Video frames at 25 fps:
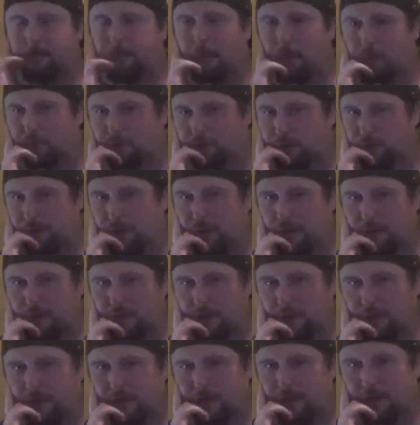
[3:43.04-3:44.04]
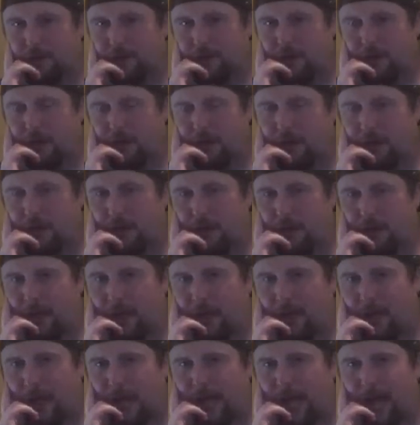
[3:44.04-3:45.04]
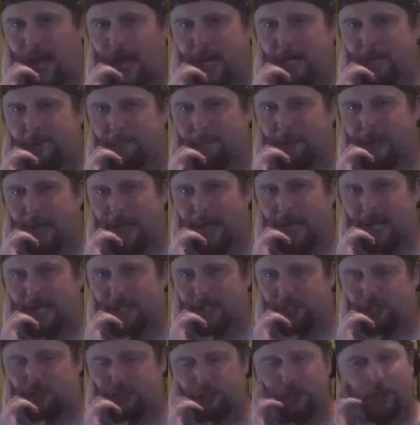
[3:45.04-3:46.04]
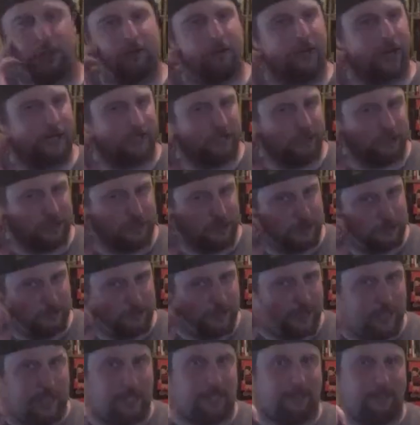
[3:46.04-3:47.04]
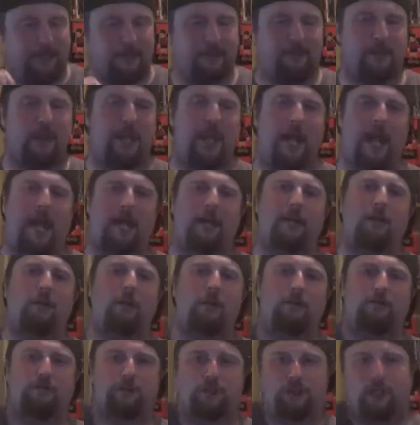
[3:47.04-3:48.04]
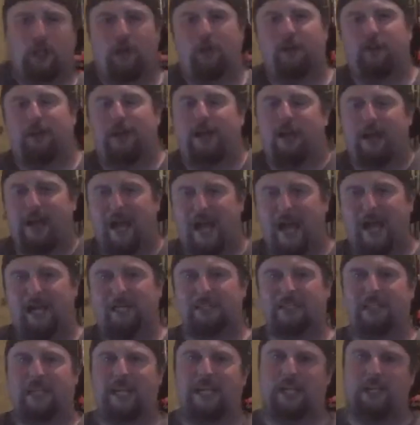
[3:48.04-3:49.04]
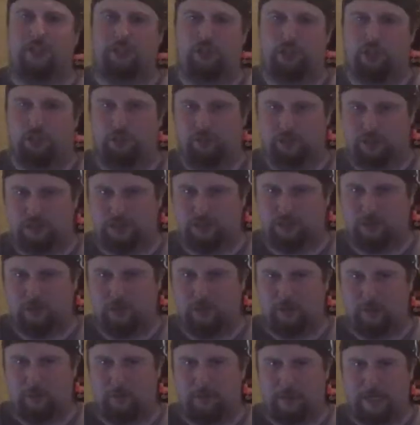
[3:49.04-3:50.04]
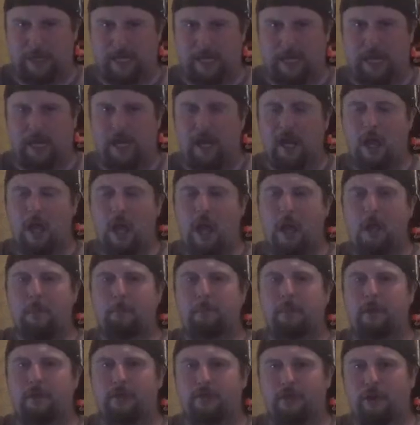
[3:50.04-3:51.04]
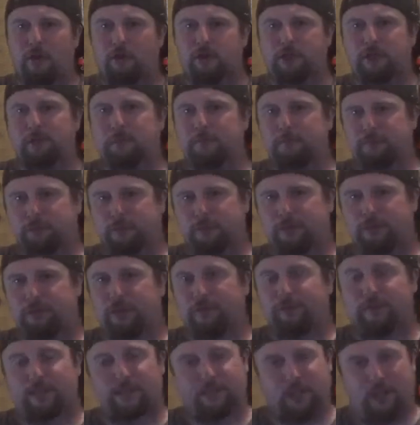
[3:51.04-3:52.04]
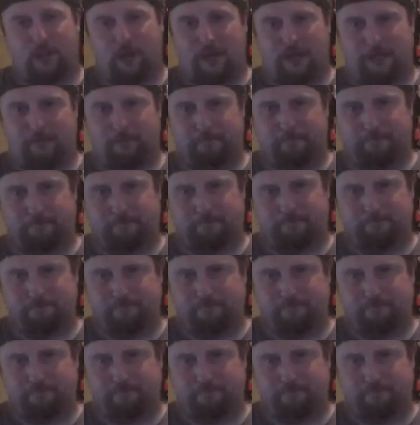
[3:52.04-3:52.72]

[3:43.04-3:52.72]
Potter had bland child actors at the beginning. That they had a lot of child actor issues, as it were, at the beginning. But those improved over time.